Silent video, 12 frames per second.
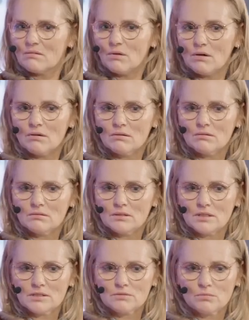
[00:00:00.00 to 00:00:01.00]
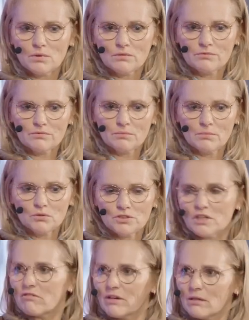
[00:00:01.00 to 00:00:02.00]
Well, that's one of the
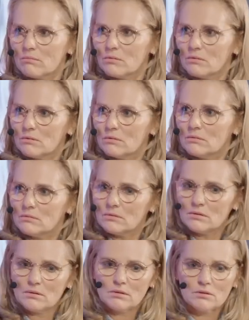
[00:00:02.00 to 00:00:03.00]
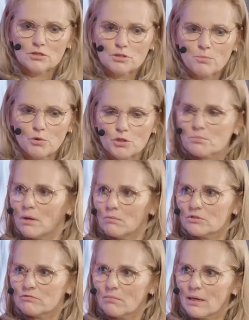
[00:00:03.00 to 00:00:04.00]
most incredible sports
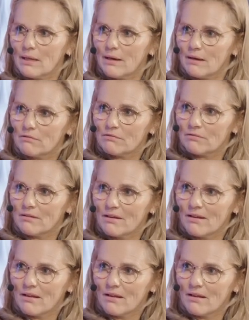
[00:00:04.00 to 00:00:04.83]
moments of my life.